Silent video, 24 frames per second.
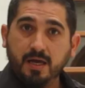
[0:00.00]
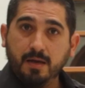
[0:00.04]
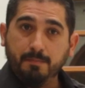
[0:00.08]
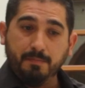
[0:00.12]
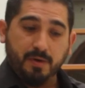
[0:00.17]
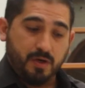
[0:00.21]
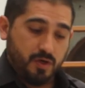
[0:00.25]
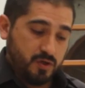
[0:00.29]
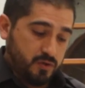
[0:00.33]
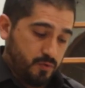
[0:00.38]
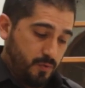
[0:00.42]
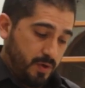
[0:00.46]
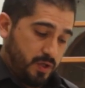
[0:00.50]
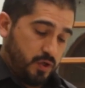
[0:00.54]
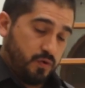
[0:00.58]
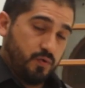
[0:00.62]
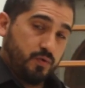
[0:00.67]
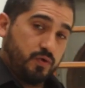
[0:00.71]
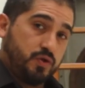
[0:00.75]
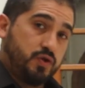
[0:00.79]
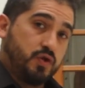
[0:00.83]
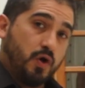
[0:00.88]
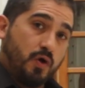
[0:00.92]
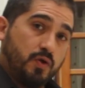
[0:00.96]
because when you
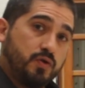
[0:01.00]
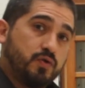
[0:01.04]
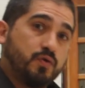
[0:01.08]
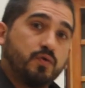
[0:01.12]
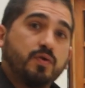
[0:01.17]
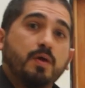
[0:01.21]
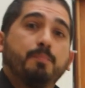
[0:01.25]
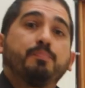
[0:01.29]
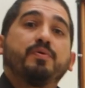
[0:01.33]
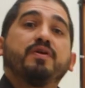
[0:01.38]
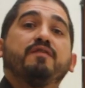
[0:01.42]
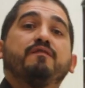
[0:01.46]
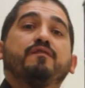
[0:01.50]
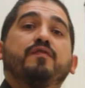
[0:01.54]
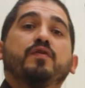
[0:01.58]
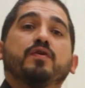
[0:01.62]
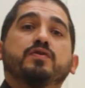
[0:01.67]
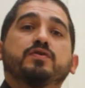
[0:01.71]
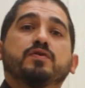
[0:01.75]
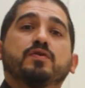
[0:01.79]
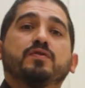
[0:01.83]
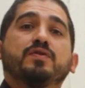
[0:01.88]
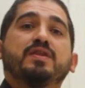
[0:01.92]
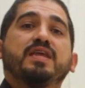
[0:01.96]
don't do the
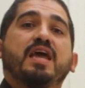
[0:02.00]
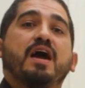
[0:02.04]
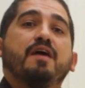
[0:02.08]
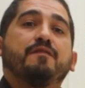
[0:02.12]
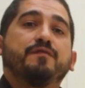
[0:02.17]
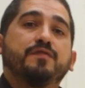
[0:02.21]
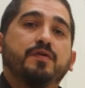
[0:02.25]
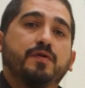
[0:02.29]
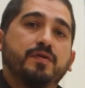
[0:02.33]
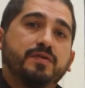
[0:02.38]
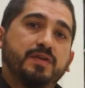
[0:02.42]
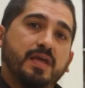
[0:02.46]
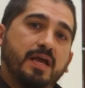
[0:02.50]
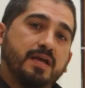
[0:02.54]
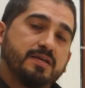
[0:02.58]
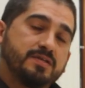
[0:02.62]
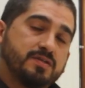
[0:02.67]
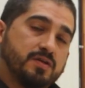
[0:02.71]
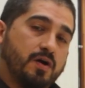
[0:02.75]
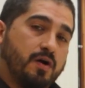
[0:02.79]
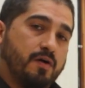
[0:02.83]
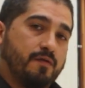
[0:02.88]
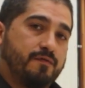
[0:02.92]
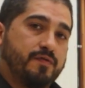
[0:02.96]
pre-infusion, the
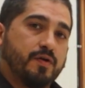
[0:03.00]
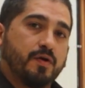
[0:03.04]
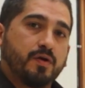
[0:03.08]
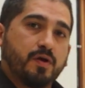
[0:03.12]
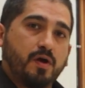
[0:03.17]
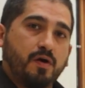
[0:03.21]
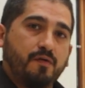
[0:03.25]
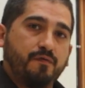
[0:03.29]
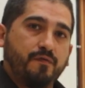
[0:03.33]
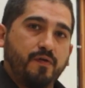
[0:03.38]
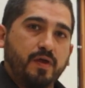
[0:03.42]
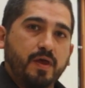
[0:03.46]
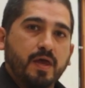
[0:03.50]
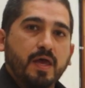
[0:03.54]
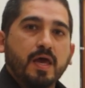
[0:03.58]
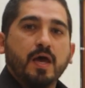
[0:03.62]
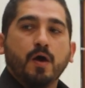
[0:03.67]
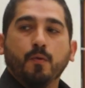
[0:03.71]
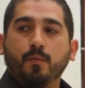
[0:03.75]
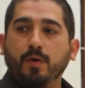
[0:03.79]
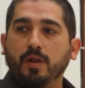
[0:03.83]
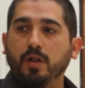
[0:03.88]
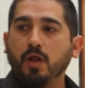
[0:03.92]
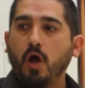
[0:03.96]
aftertaste of your coffee
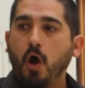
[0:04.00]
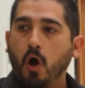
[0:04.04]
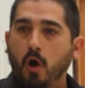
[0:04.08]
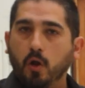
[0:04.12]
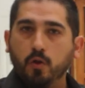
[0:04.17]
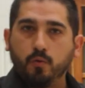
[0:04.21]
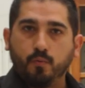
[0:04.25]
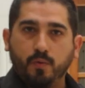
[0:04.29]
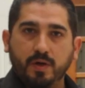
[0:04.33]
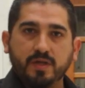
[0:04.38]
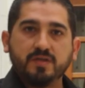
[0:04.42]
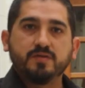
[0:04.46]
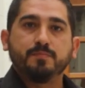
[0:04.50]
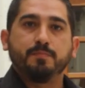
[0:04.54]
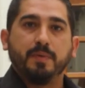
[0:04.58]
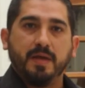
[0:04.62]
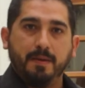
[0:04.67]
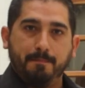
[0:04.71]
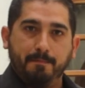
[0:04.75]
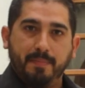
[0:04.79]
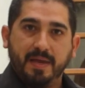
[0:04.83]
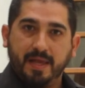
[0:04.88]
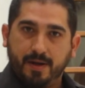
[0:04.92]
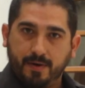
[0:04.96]
will always be
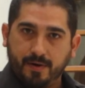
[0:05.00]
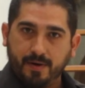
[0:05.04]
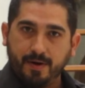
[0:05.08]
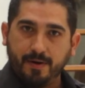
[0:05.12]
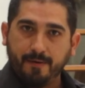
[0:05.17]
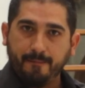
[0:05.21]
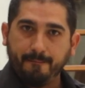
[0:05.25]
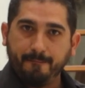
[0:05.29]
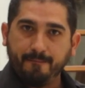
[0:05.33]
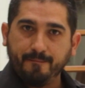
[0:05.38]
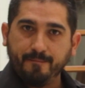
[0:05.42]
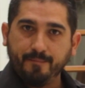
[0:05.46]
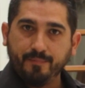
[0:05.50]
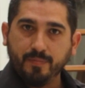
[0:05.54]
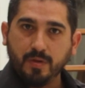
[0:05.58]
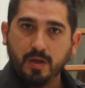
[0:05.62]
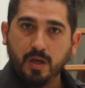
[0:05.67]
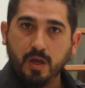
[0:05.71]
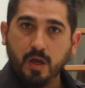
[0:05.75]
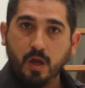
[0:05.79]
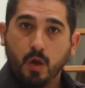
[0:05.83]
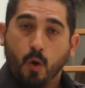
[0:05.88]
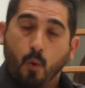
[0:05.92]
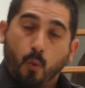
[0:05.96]
bitter.
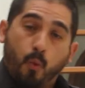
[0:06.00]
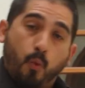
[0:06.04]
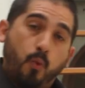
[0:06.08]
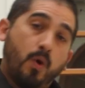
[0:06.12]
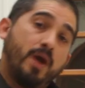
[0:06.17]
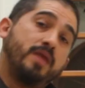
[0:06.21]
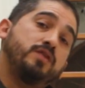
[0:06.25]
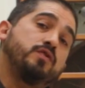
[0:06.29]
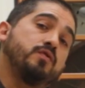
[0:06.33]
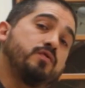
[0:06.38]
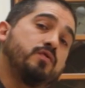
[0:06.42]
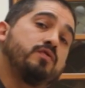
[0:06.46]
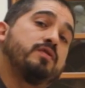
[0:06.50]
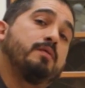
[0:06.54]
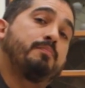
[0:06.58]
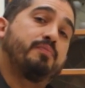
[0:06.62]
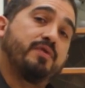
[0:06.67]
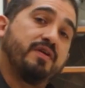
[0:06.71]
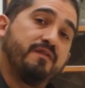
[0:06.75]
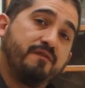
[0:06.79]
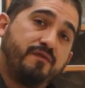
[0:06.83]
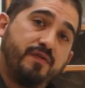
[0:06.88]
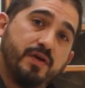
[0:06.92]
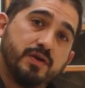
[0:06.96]
When you do the
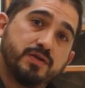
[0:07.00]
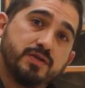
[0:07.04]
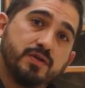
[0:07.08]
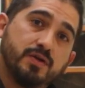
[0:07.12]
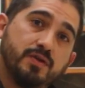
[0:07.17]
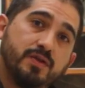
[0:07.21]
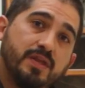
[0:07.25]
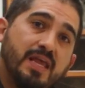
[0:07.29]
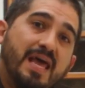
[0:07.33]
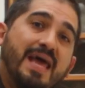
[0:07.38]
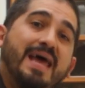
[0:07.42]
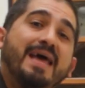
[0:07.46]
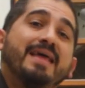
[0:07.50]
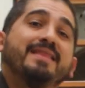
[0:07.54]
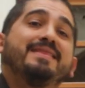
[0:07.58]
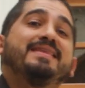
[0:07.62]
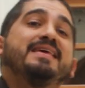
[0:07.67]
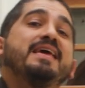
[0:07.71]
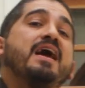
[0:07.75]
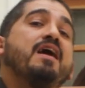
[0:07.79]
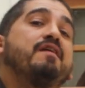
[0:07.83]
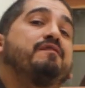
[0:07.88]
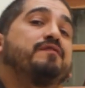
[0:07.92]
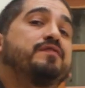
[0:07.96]
pre-infusion,
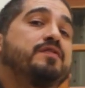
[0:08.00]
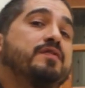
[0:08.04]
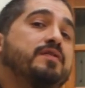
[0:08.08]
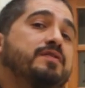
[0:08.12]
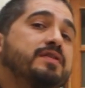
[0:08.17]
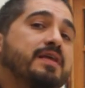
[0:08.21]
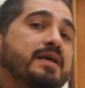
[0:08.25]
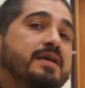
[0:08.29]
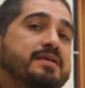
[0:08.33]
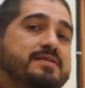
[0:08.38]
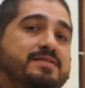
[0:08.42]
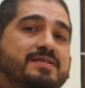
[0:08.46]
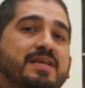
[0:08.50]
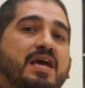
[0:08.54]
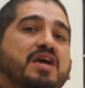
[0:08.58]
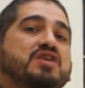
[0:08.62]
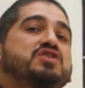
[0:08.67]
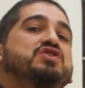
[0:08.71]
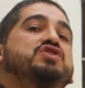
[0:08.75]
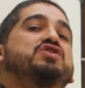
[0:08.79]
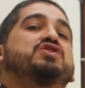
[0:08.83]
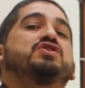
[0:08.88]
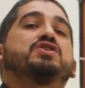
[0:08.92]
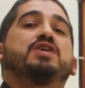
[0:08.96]
the aftertaste
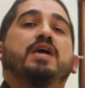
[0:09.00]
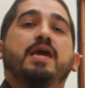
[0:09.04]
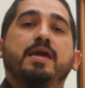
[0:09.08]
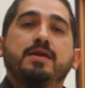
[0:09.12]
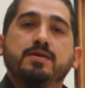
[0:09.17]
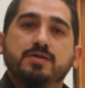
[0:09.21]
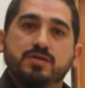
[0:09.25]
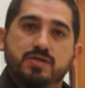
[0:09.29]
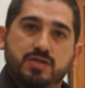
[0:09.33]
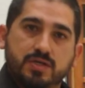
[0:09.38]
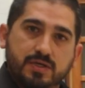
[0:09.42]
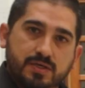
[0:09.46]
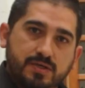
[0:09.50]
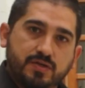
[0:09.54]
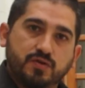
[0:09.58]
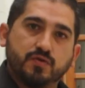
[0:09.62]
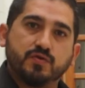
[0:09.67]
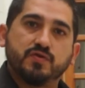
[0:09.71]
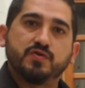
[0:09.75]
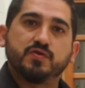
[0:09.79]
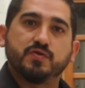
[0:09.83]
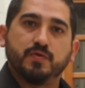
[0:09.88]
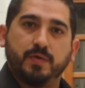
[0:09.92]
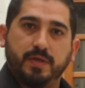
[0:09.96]
changes to
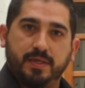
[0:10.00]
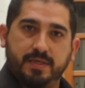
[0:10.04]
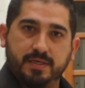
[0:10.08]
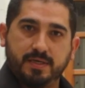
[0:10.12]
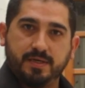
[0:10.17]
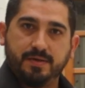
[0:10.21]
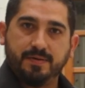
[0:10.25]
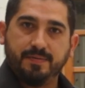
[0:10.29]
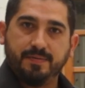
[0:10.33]
sweet.